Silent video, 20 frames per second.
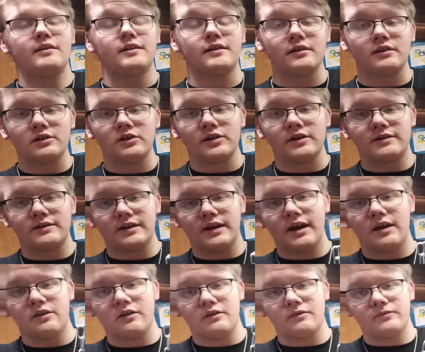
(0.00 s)
and then glued it
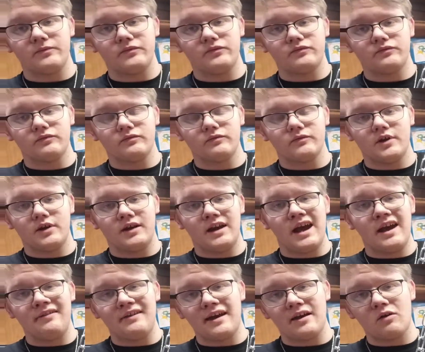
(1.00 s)
together.
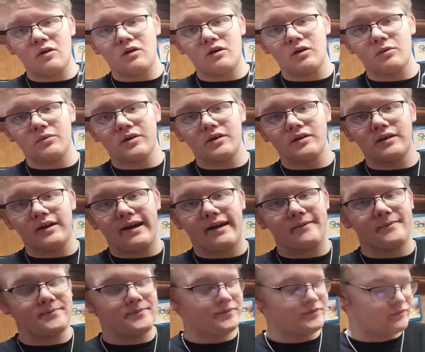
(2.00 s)
Not in that order, but
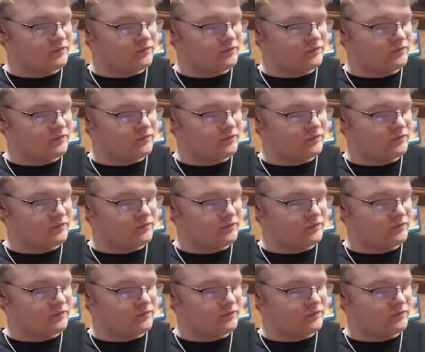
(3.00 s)
yeah.